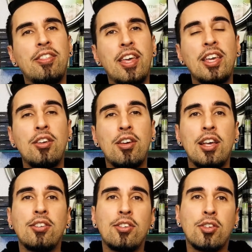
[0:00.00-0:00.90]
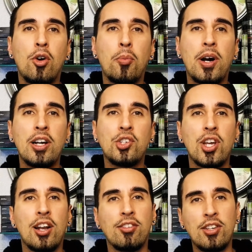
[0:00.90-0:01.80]
thank you guys so
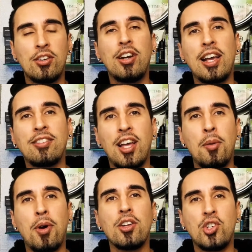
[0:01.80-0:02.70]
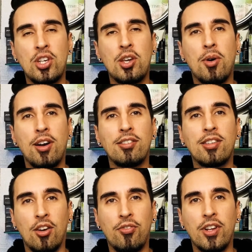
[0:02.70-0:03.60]
much and i'll see you here next time on gqr
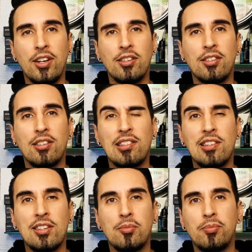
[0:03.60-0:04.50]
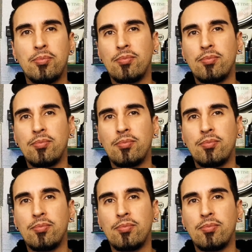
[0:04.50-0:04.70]
style and fitness